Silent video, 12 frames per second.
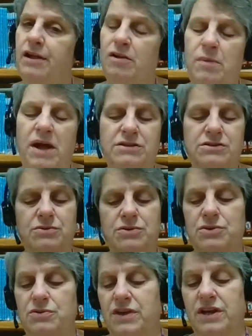Almanzo
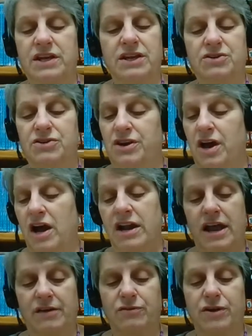knew that he could not
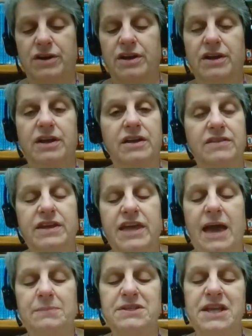have one. The
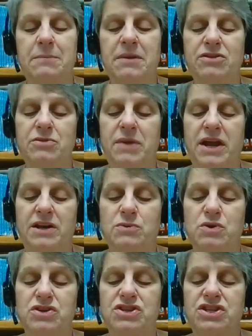caps that mother made
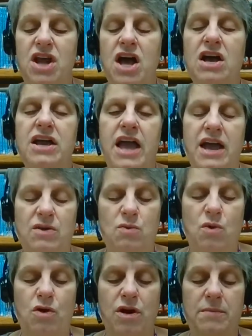were snug
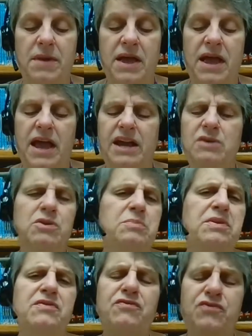and warm, and it would
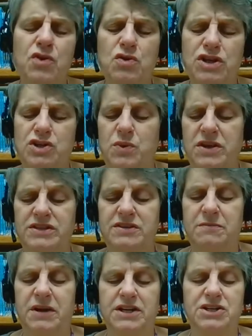be foolish waste
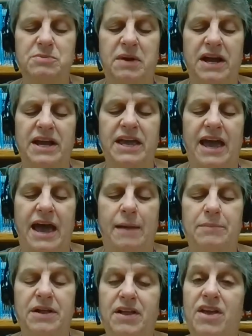of money to buy a
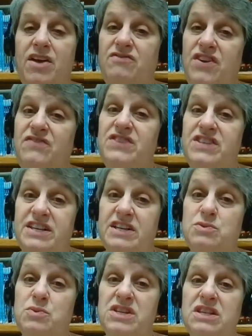cap. Fifty
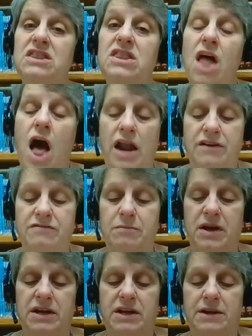cents was a lot of
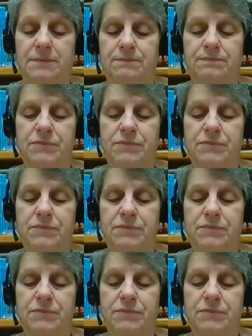money.